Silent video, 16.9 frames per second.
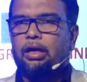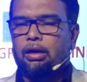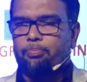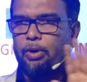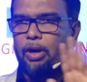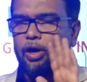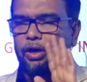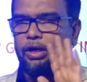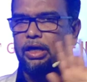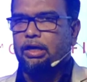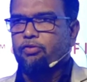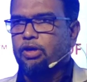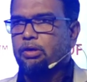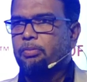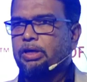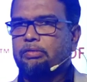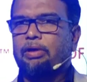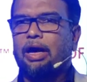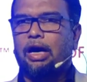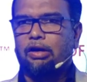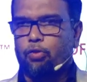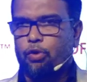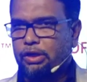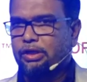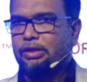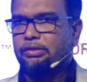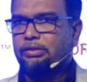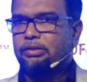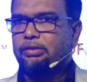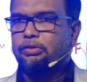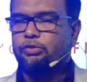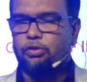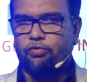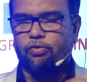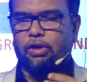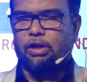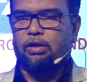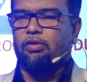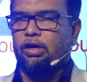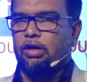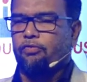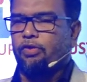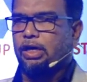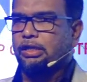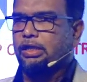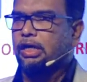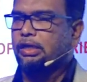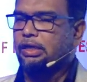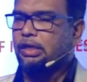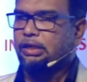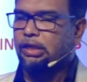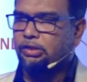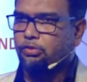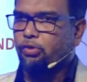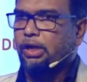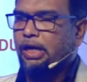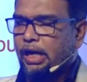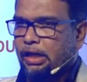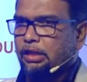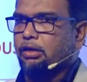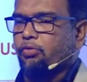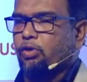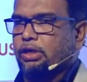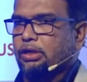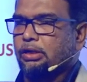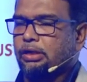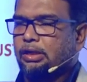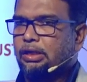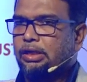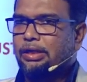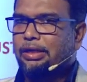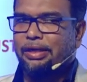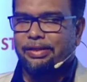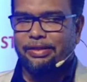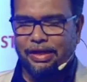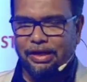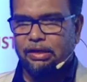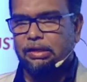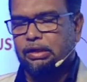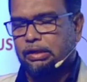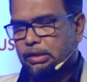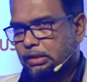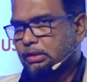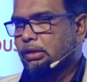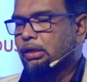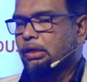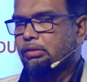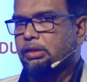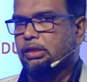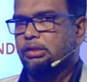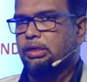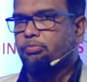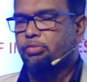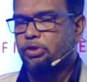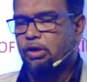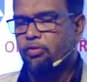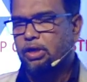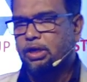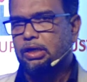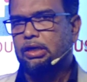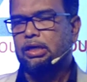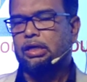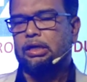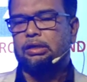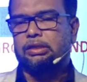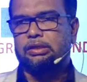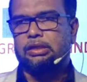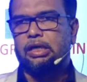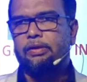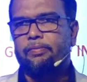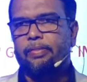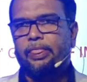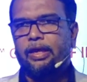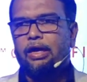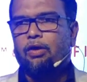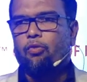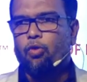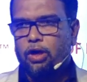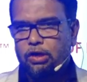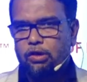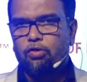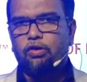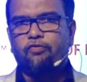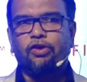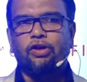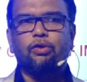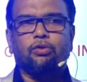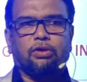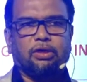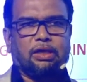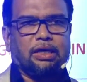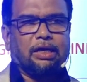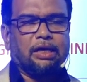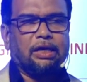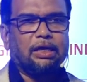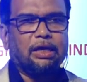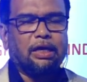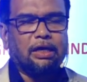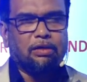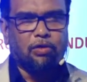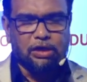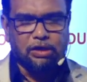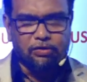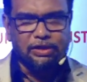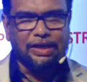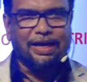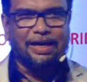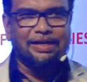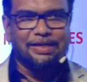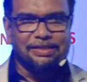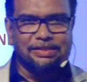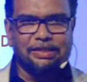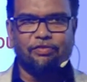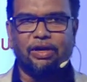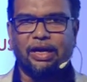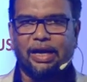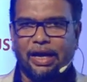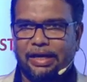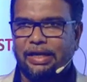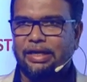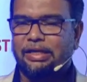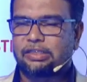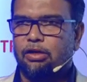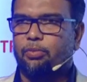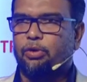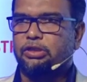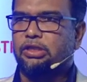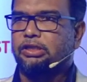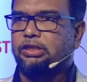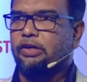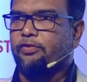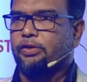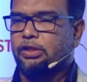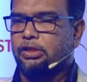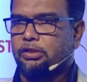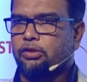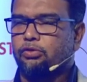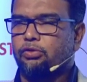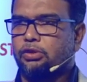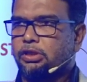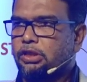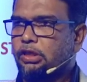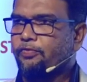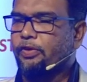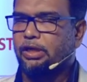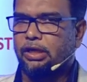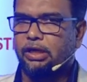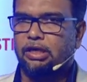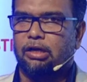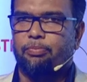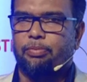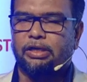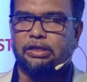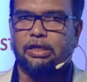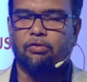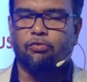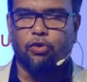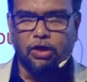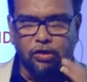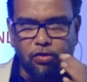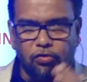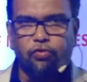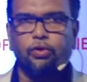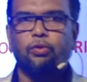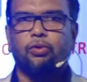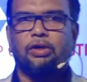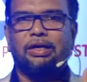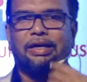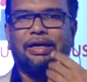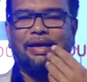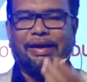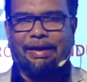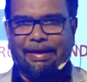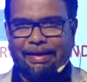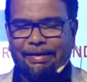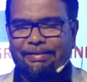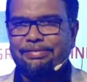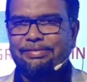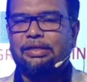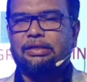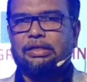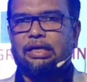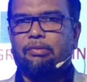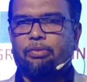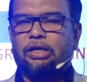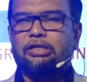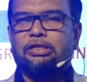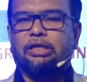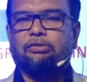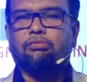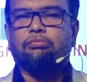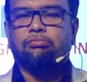plant requirement of the hot water. So we have thought that there is no any other water. Then it has come to our this thing. Why don't we, whatever the condensate we are getting, it's about 60 to 65 degree temperature. Why don't you increase the temperature